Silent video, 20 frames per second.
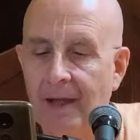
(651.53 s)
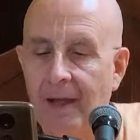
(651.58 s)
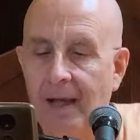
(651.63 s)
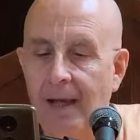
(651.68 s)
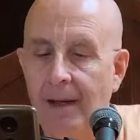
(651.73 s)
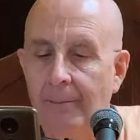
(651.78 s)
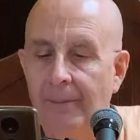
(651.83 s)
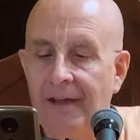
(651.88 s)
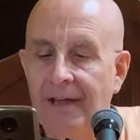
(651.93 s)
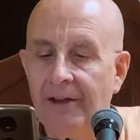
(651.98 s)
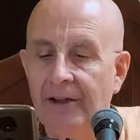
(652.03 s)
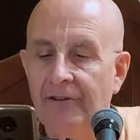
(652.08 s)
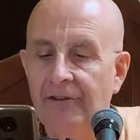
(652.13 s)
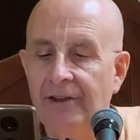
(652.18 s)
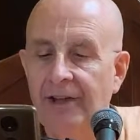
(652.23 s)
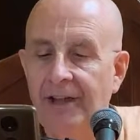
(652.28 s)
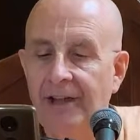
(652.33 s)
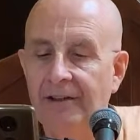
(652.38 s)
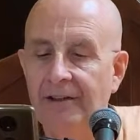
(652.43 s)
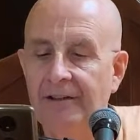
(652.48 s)
because
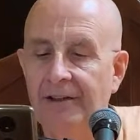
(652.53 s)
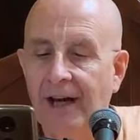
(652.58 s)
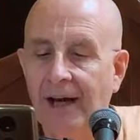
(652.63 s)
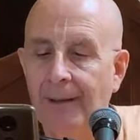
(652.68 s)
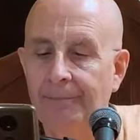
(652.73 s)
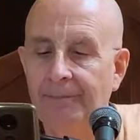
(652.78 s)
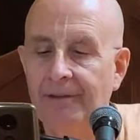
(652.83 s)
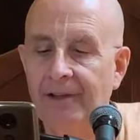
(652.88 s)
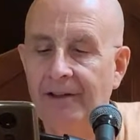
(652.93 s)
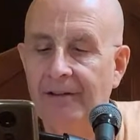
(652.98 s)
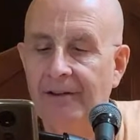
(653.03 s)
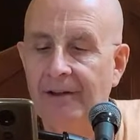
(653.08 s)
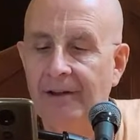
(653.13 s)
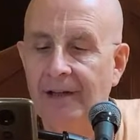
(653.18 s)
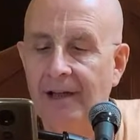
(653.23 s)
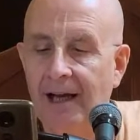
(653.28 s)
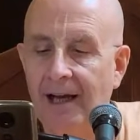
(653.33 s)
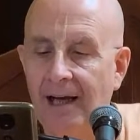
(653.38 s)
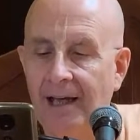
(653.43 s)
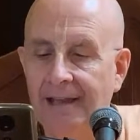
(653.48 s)
he adopted the
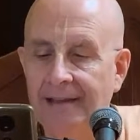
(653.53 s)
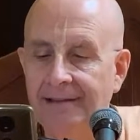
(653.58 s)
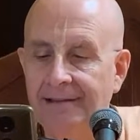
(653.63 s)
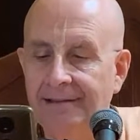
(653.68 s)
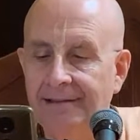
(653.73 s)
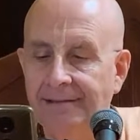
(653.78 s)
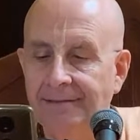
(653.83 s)
line